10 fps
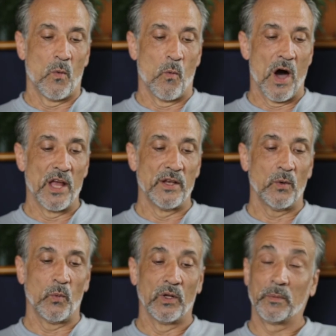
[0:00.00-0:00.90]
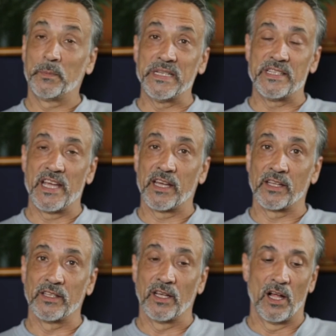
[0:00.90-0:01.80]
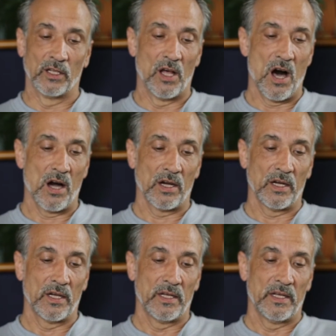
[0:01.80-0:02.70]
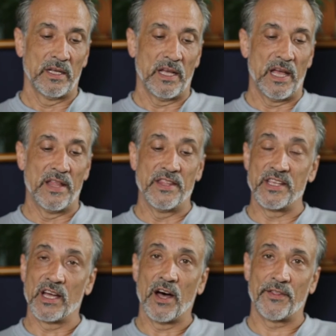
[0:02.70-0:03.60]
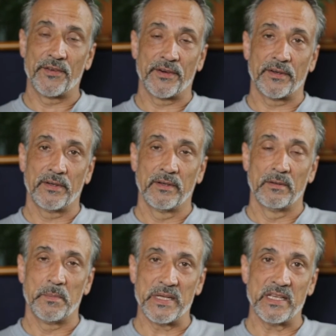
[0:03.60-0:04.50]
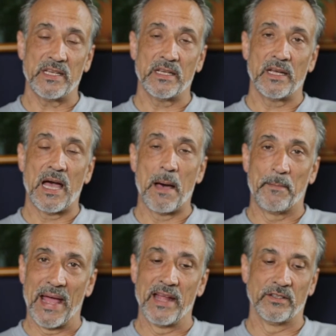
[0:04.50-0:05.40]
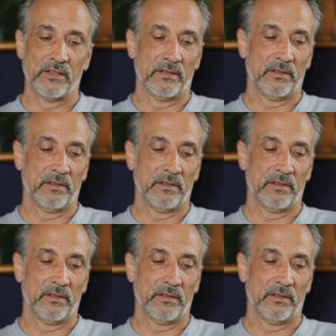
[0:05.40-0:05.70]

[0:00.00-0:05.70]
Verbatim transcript: One will be taken along and the other be abandoned.